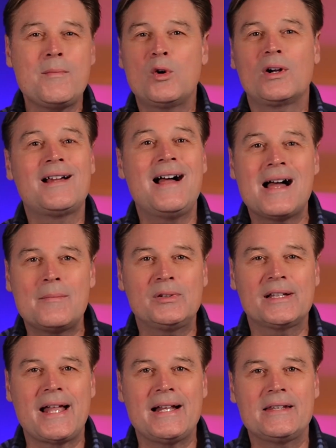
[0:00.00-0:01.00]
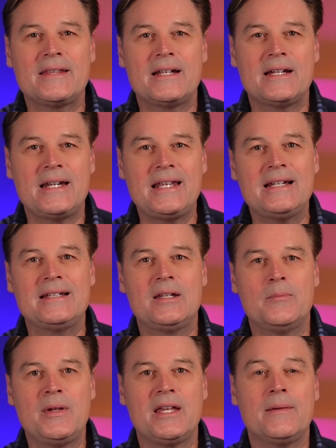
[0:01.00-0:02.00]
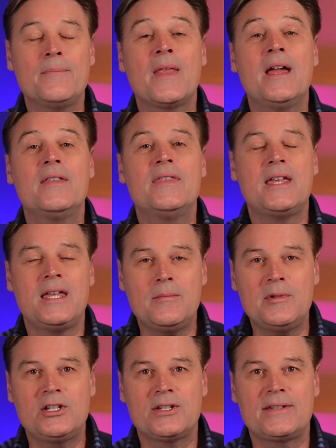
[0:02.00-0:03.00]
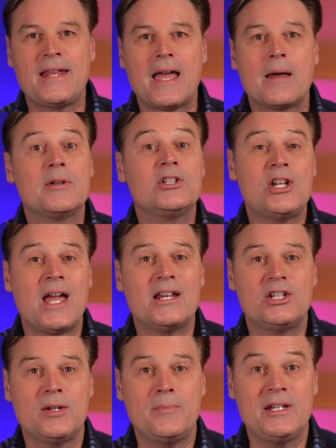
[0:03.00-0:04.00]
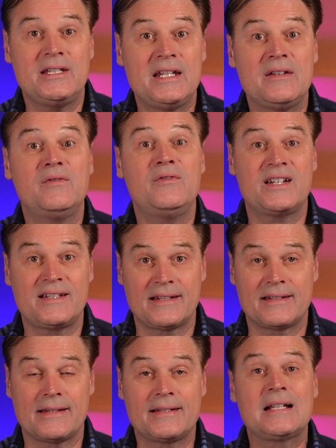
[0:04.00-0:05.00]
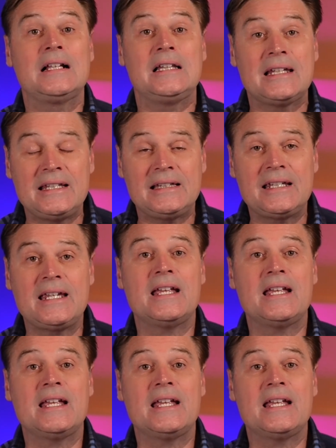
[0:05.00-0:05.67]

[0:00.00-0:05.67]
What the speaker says: complicated than it needed to be, the Images tab in ChatGPT fixes this cleanly and